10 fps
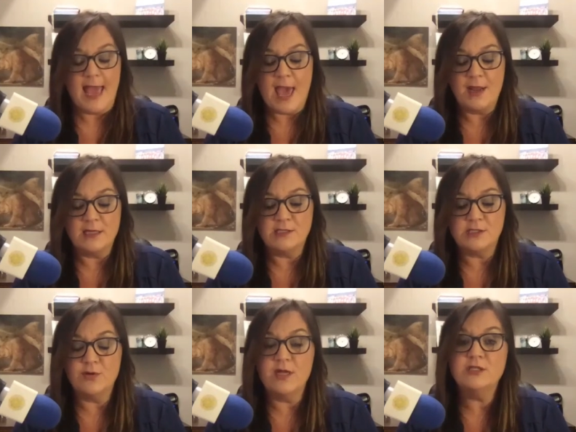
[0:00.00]
And as
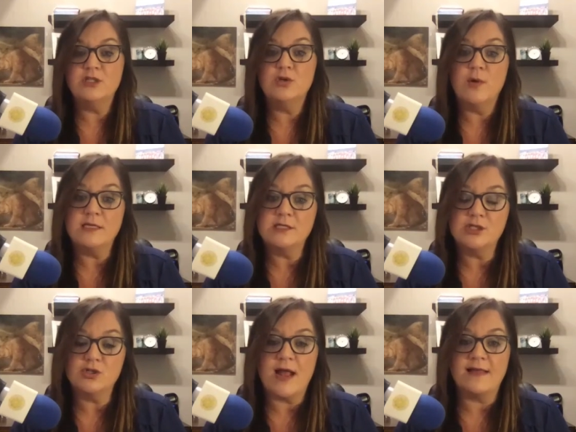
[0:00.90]
soon as you
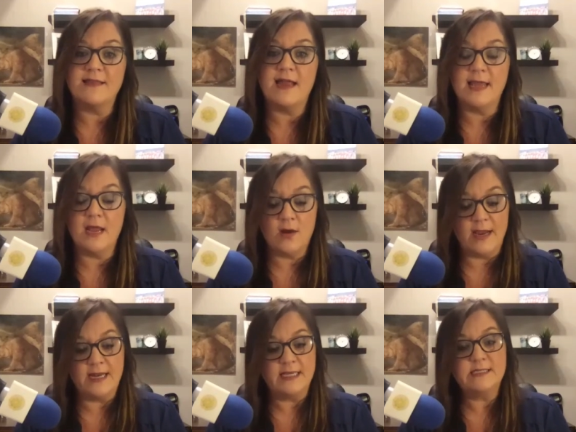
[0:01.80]
extract that hair
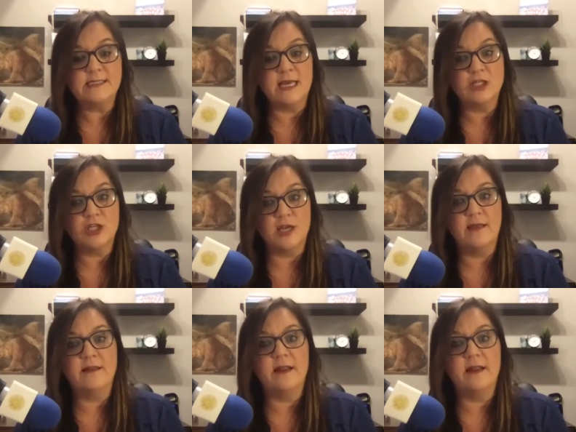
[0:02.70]
in a section,